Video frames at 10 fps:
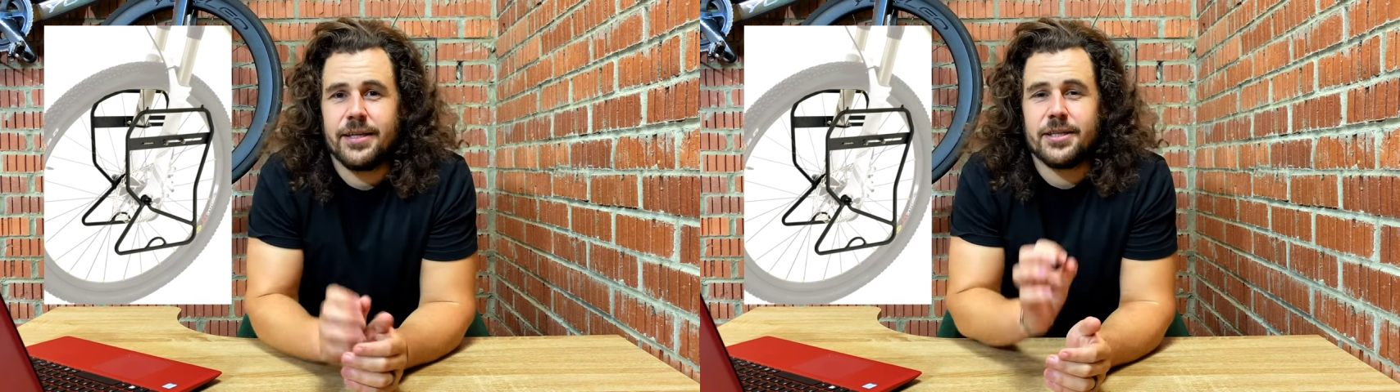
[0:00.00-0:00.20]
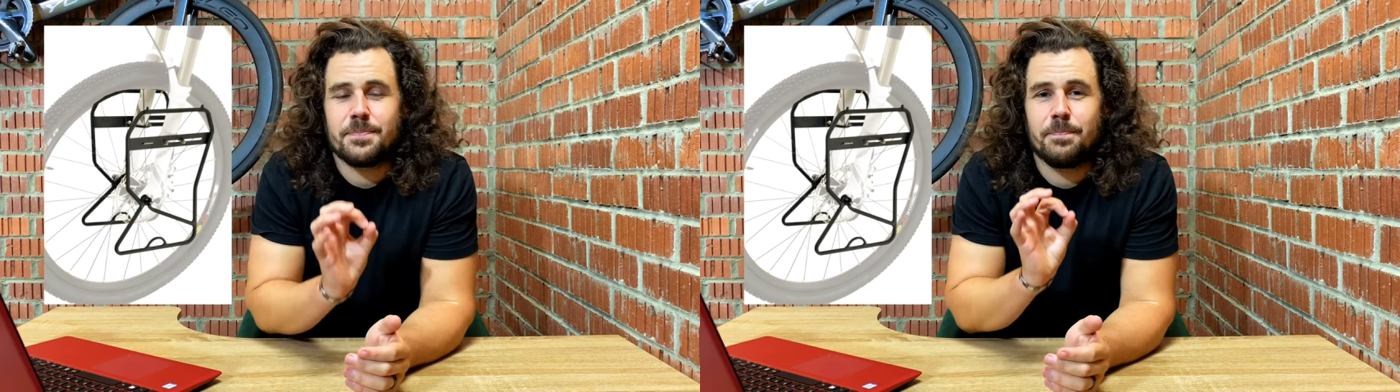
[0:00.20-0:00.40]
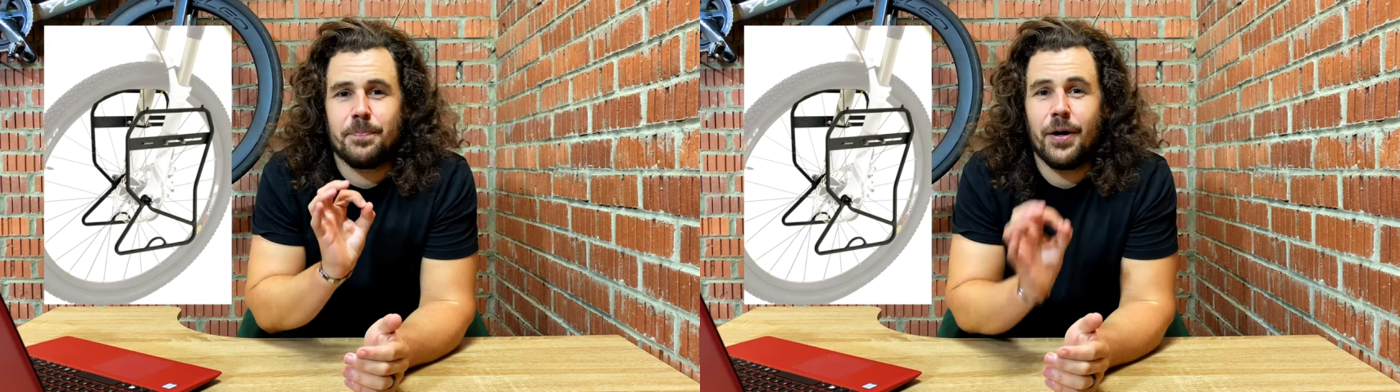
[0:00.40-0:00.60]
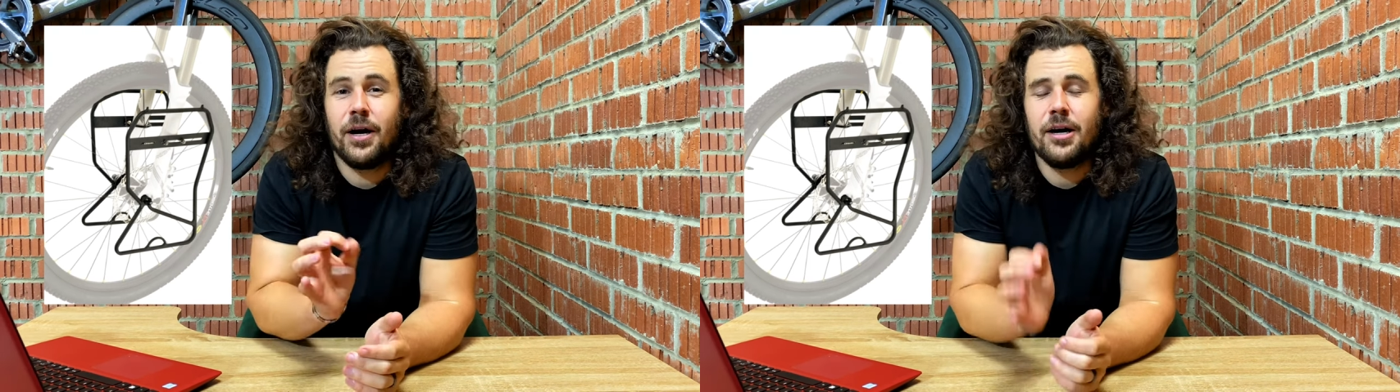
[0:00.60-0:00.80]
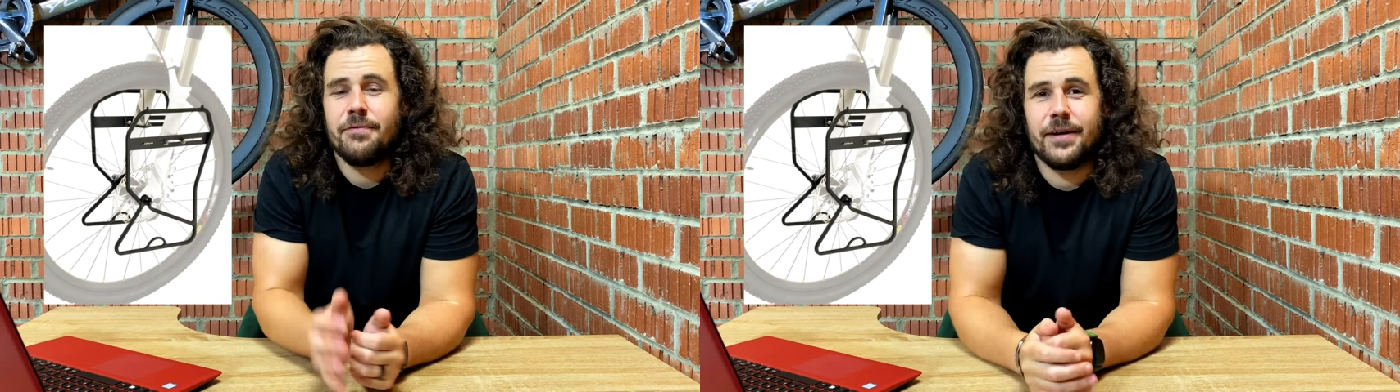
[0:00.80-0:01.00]
It's
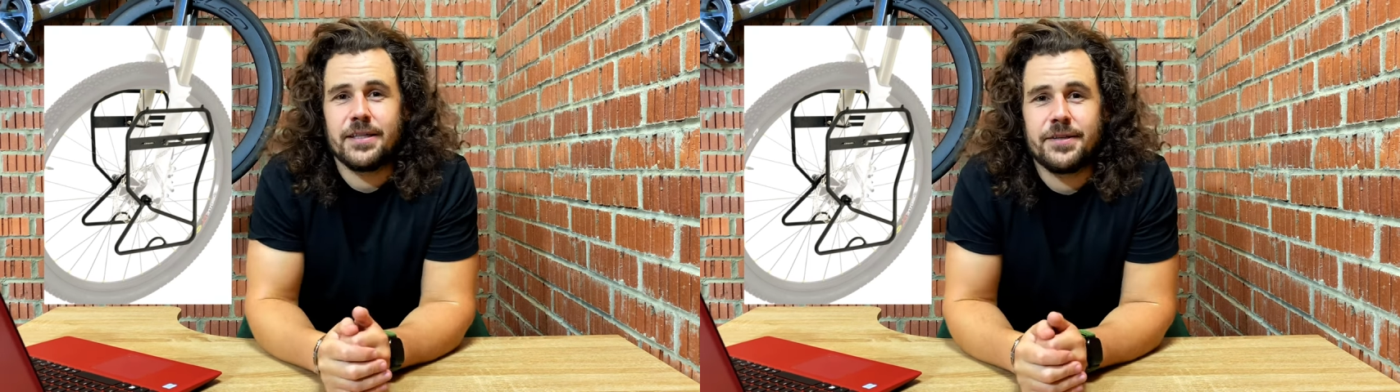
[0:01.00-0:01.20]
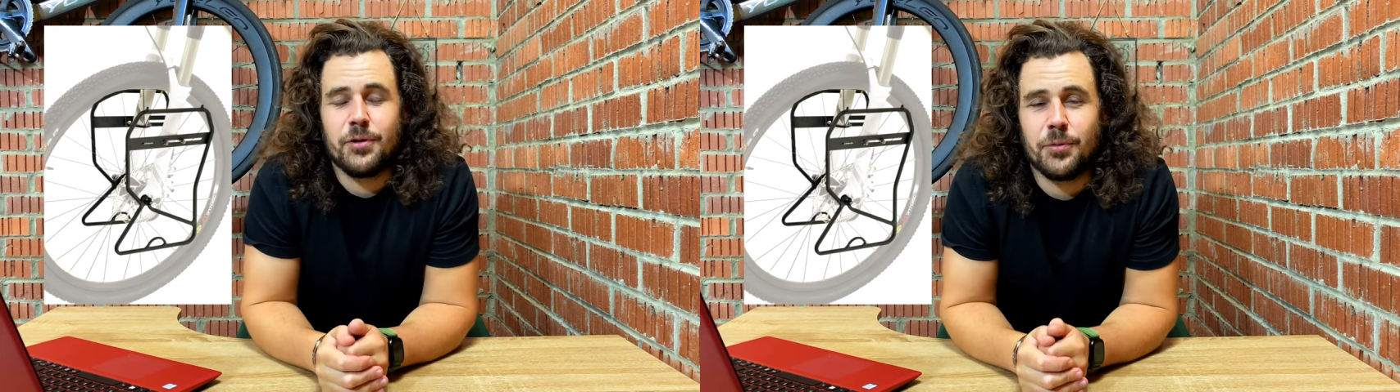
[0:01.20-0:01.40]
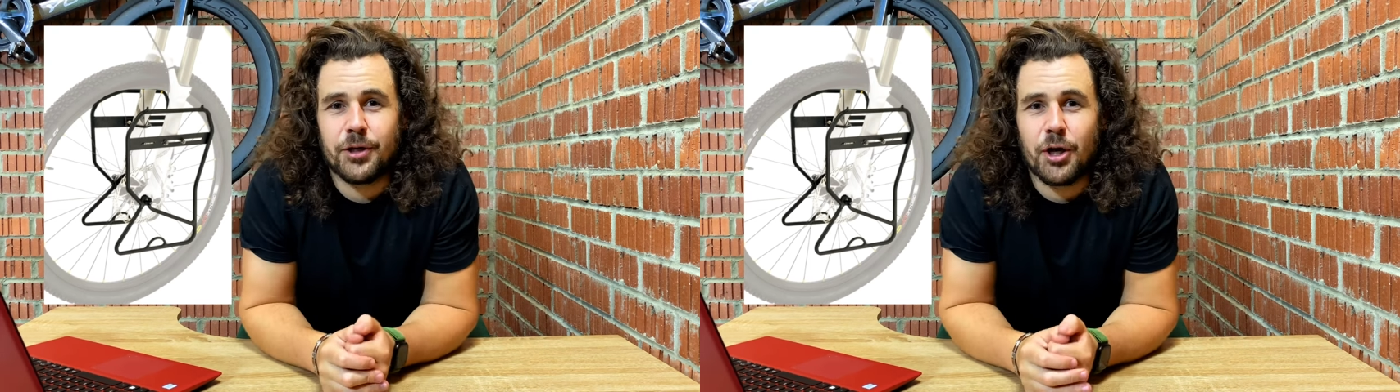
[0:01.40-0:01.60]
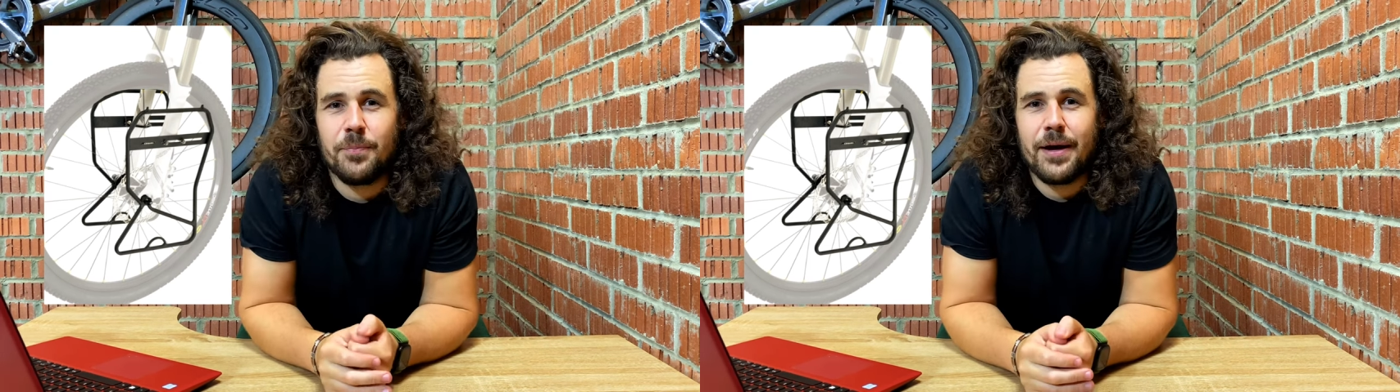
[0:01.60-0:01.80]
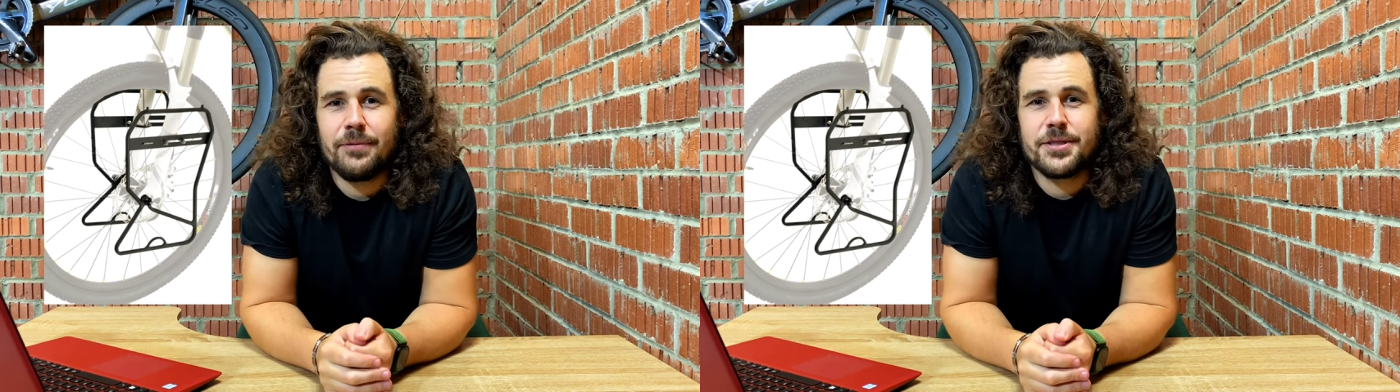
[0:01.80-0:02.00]
perfect if you want to go
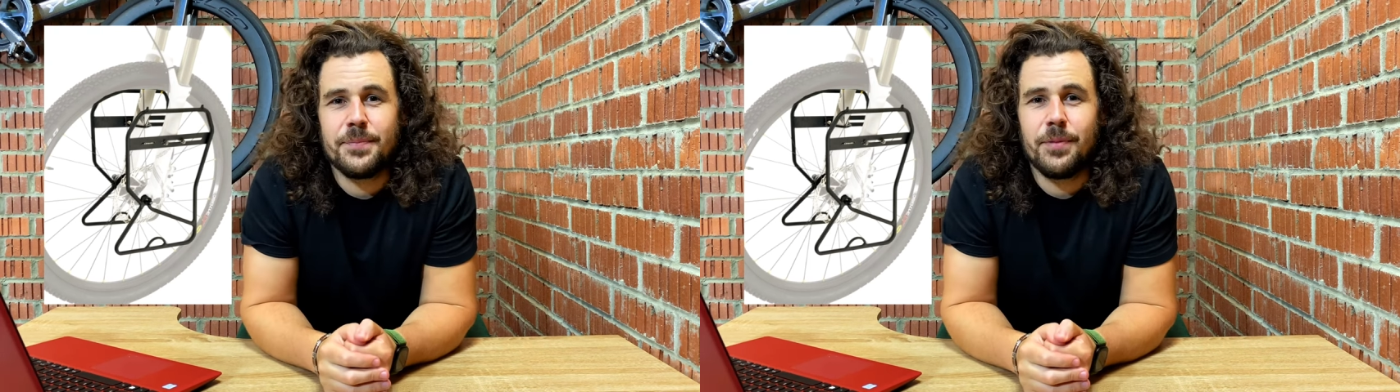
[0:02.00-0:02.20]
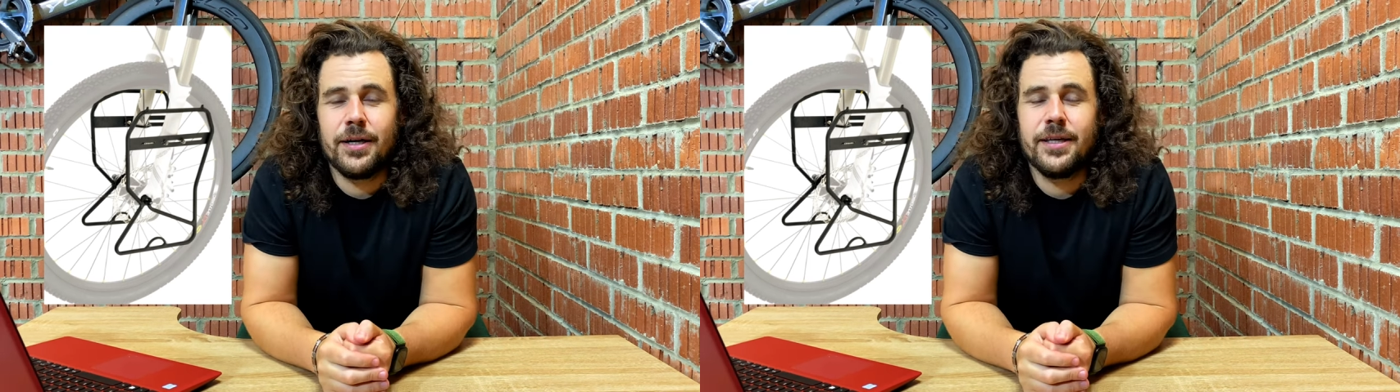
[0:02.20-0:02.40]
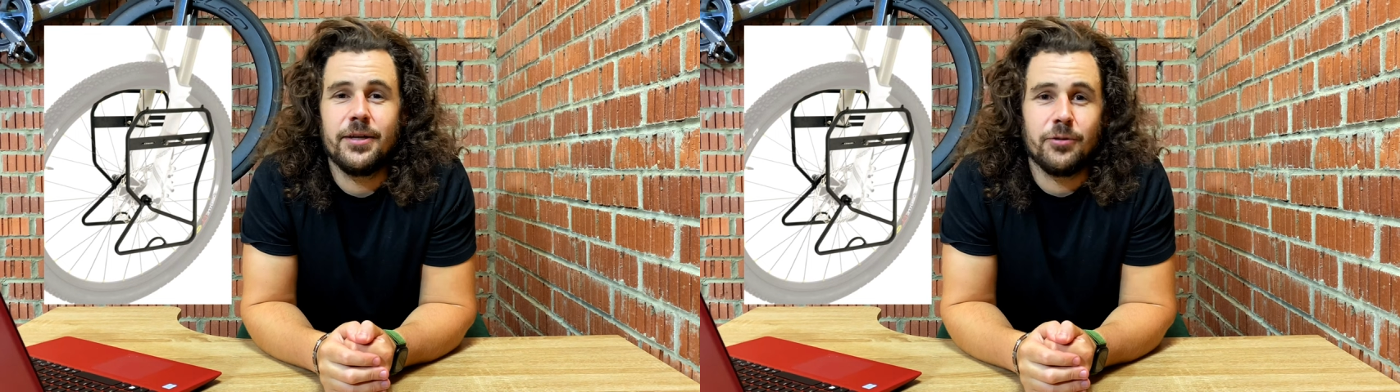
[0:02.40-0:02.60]
mountain biking